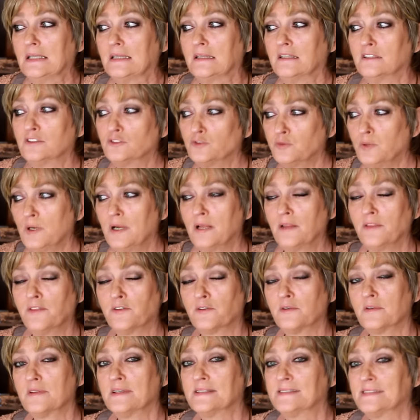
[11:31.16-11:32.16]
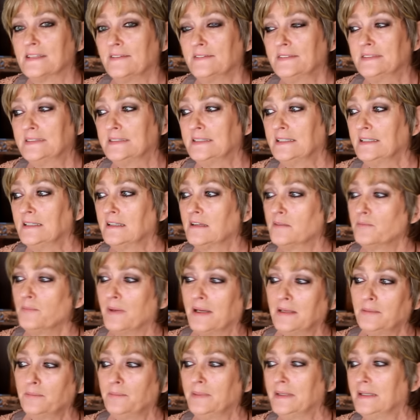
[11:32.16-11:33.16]
The 12th through the 17th
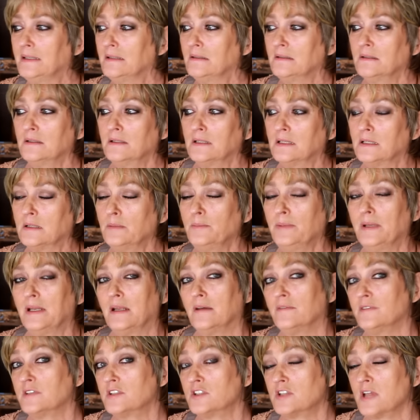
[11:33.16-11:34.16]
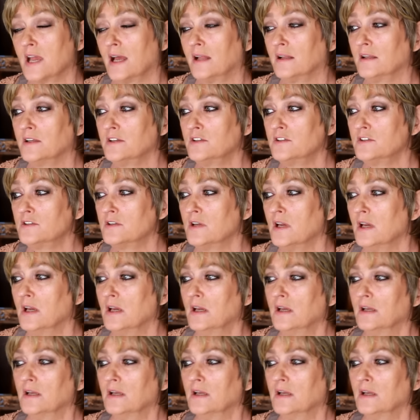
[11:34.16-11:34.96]
might be a little bit of a challenge.